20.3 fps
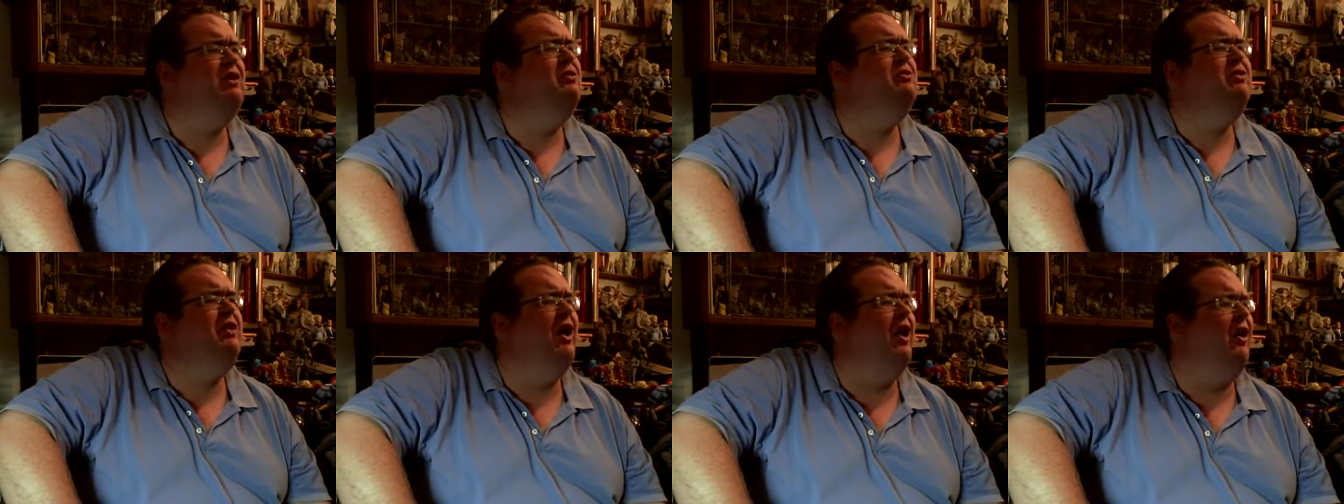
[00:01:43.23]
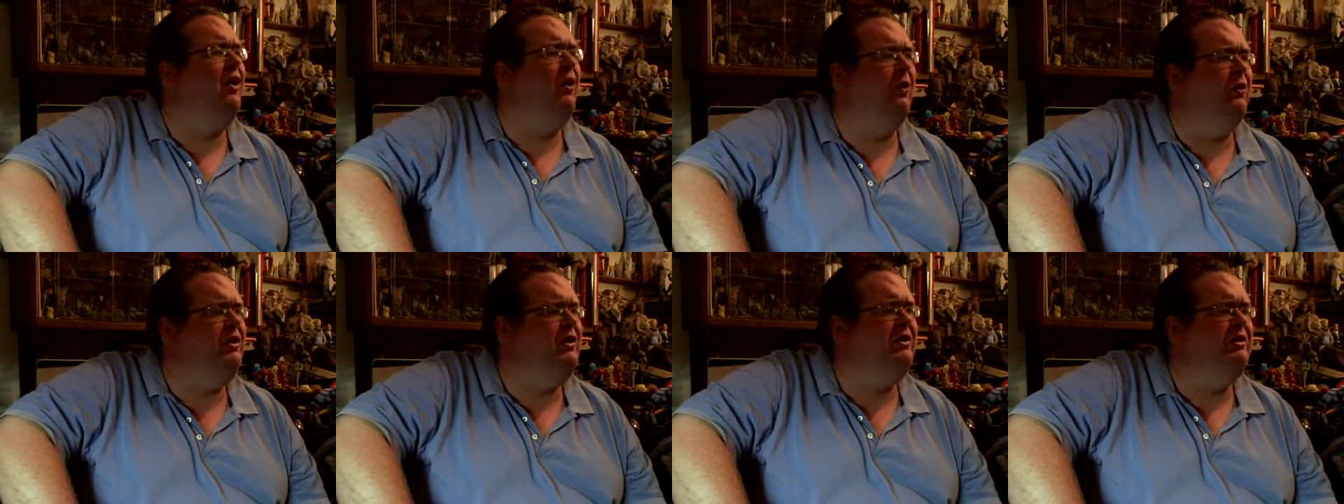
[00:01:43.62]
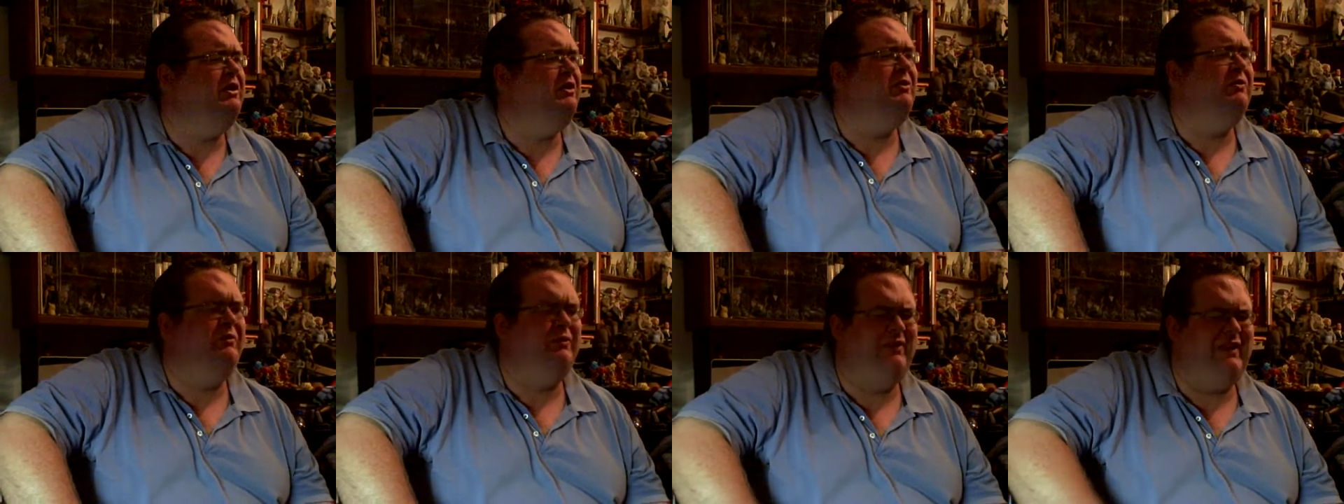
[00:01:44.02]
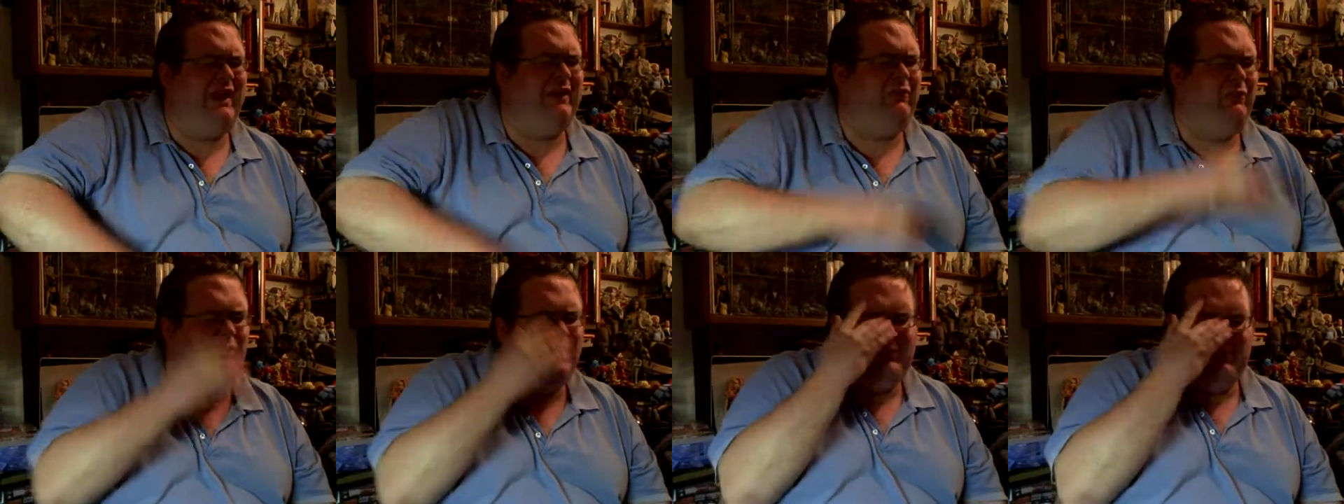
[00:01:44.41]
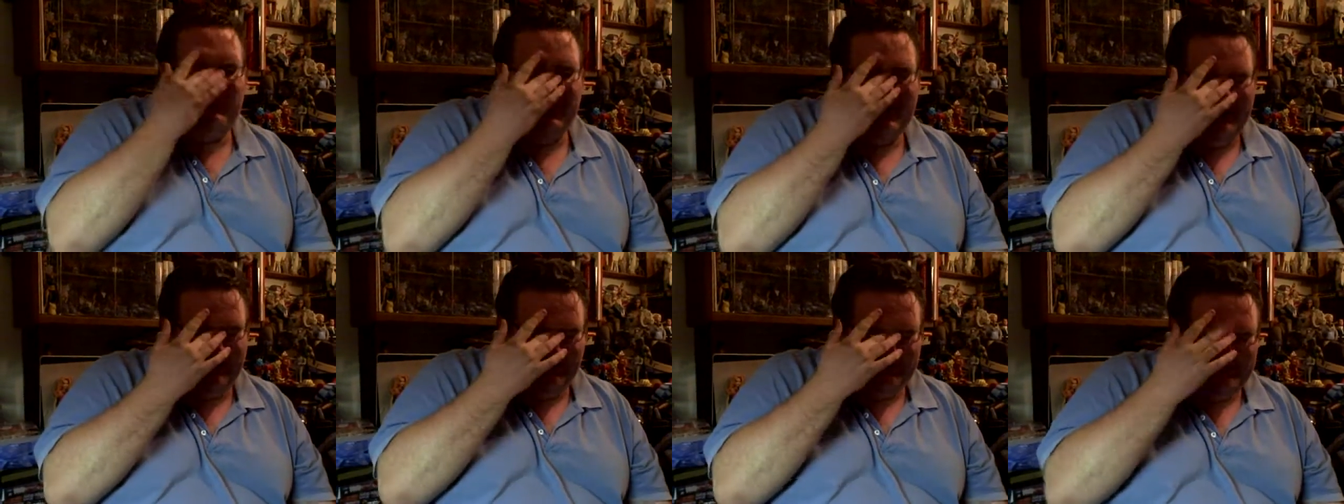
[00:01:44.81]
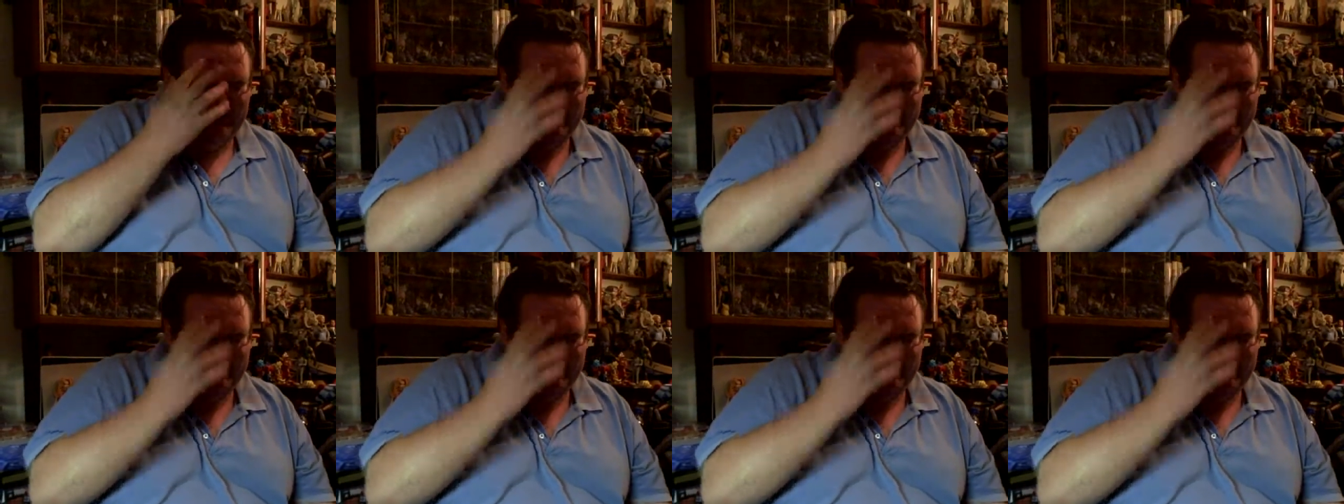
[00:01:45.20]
you know. That would be.